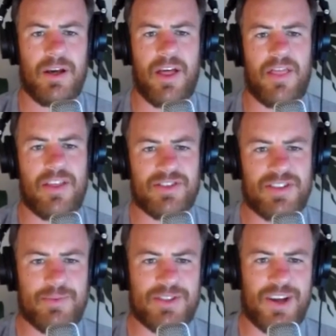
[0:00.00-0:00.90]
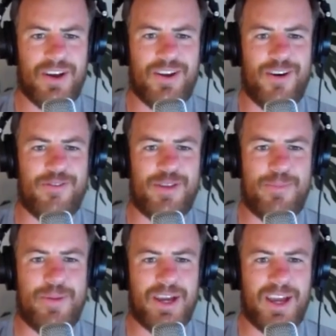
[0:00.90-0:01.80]
This episode of the
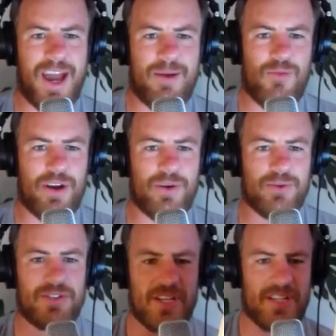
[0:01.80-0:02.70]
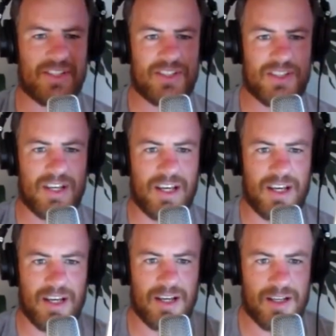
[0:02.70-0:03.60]
Big Game Records, it's
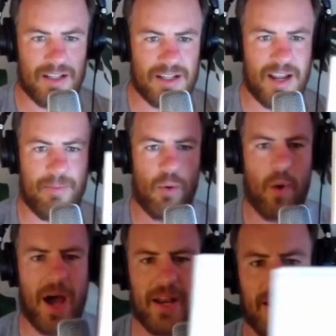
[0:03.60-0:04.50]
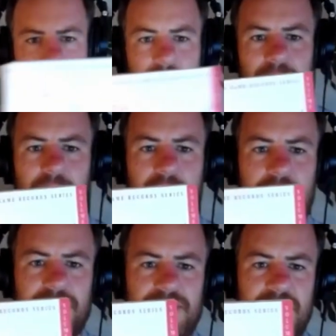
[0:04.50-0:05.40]
number one,
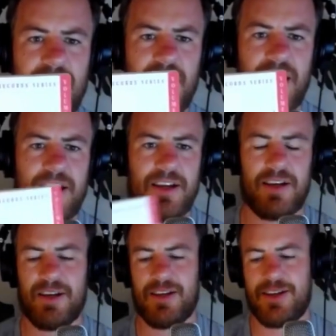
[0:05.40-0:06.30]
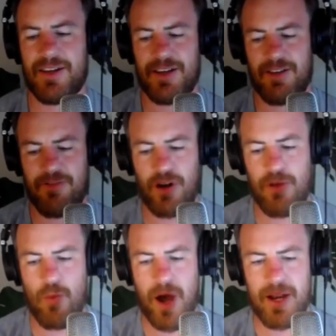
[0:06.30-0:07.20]
The Sika,
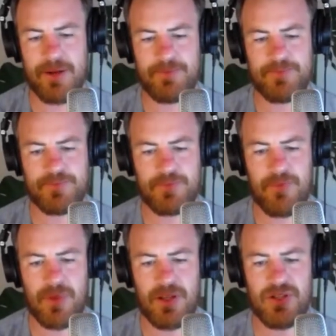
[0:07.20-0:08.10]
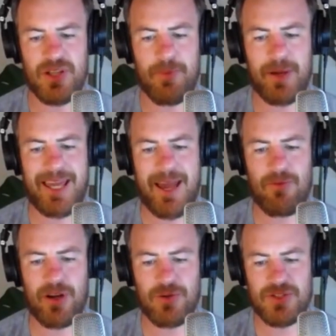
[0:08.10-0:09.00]
Volume One, New Zealand Big Game
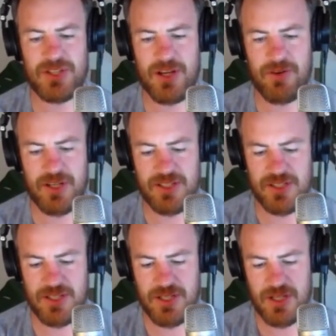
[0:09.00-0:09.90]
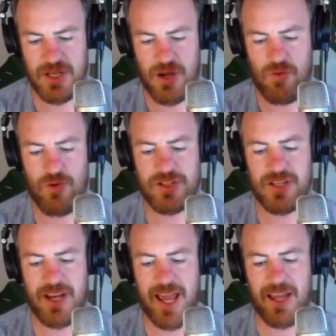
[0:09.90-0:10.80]
Records series
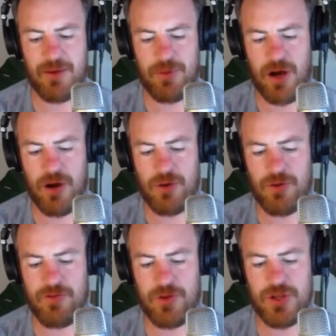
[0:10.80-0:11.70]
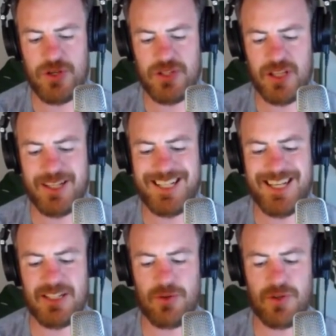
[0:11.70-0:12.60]
written and compiled for the New Zealand
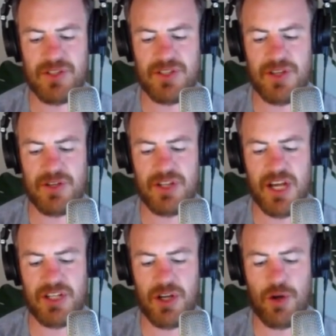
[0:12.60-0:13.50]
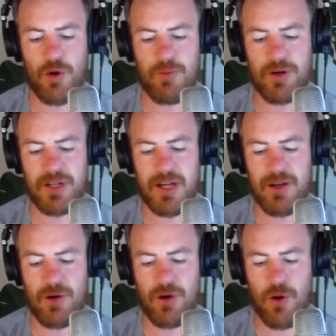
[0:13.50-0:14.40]
Deer Stalkers Association Incorporated,
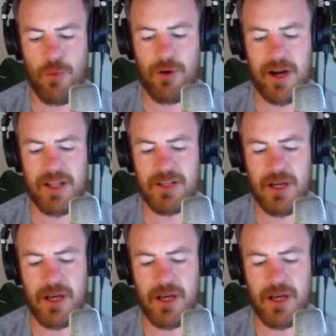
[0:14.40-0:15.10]
Incorporated